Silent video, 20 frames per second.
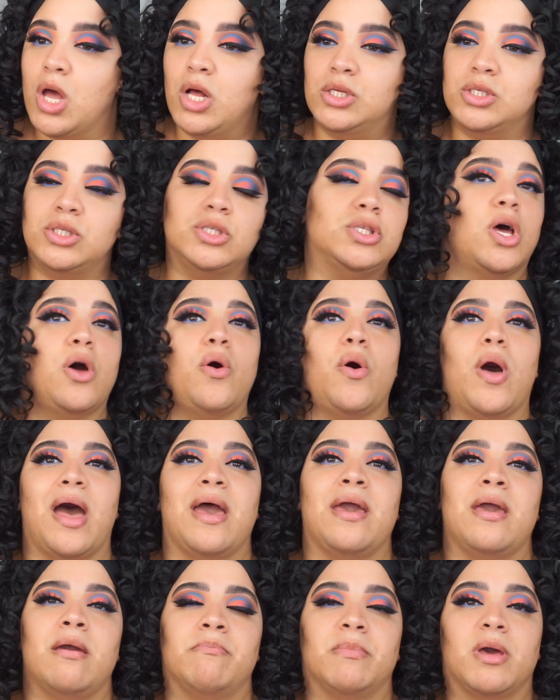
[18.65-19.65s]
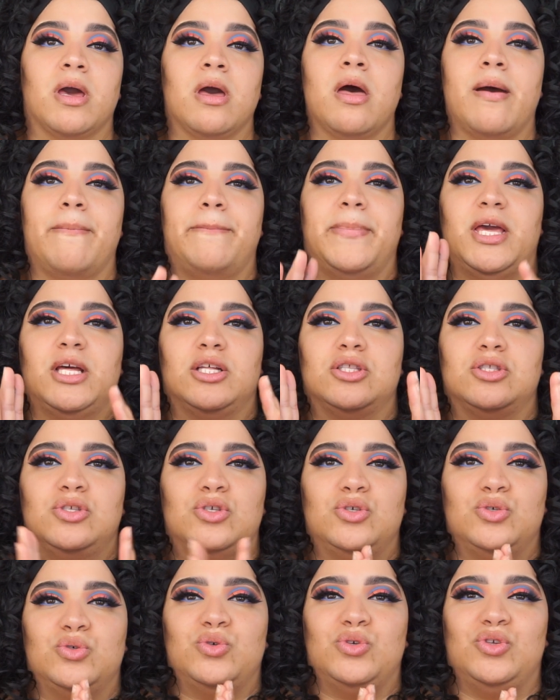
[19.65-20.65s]
So I am coming
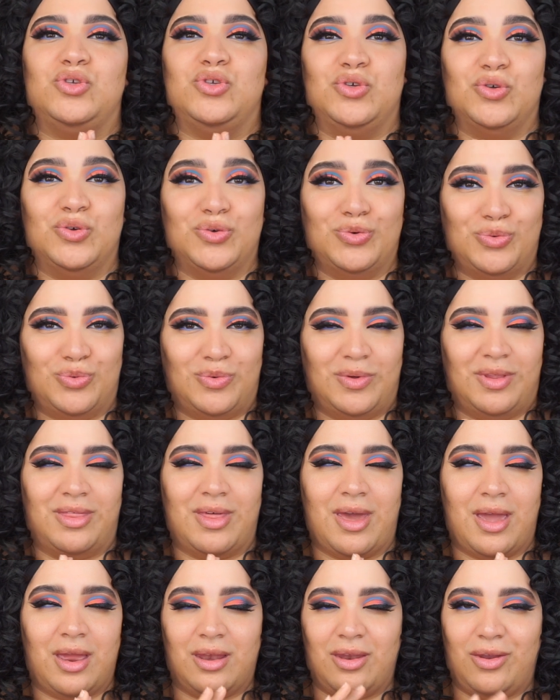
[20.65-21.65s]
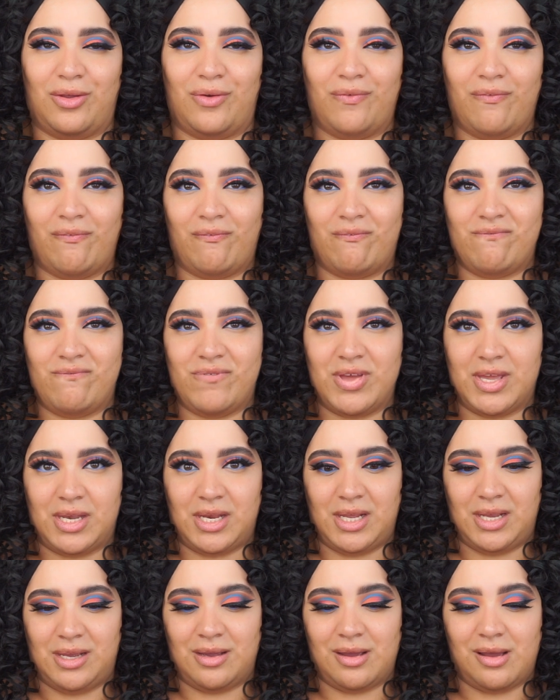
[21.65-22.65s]
to you with a new
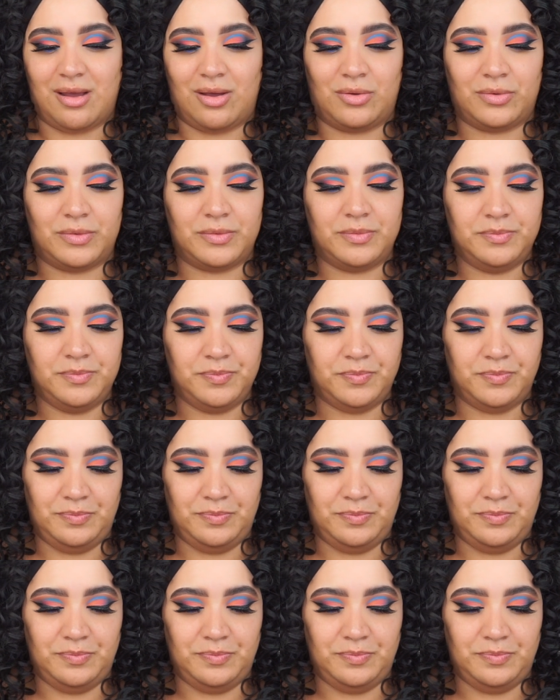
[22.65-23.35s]
video.